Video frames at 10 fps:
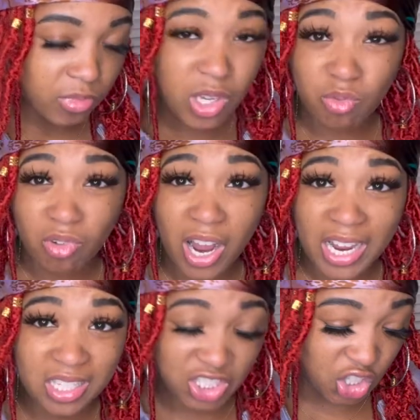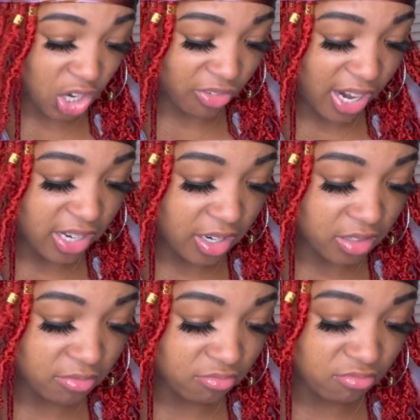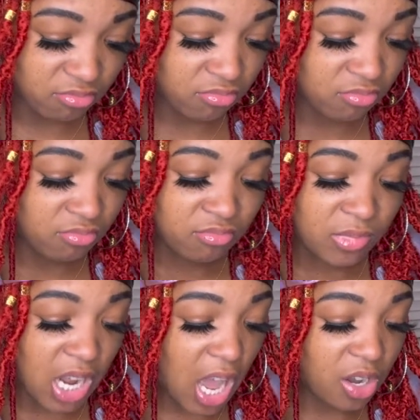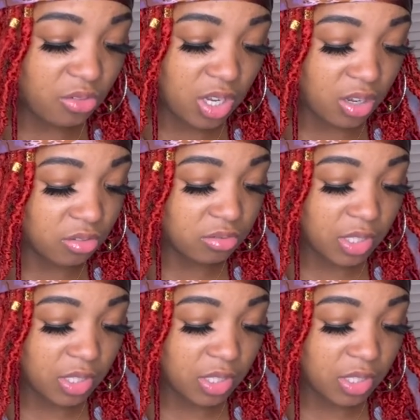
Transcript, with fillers: right, start writing. I don't know,